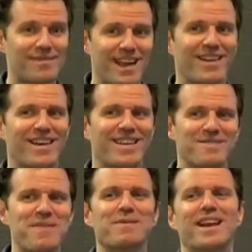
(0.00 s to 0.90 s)

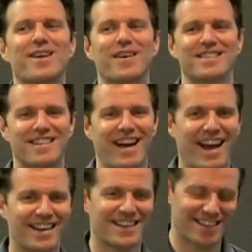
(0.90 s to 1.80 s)
And people aren't raising their
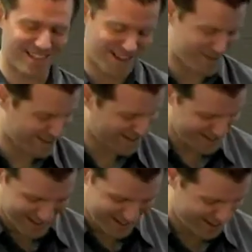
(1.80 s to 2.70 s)
hand. You can see them just
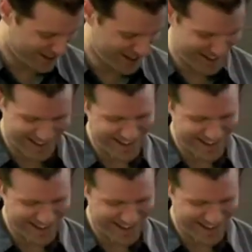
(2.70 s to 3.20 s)
shame.